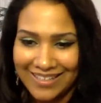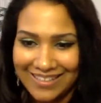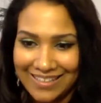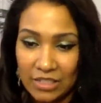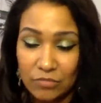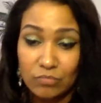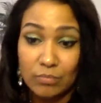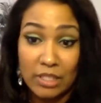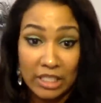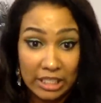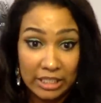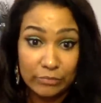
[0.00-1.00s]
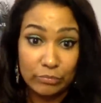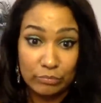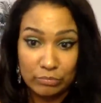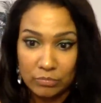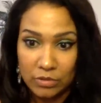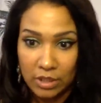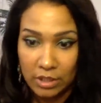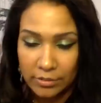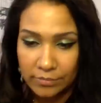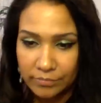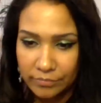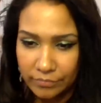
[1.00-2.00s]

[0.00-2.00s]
I need money. Okay.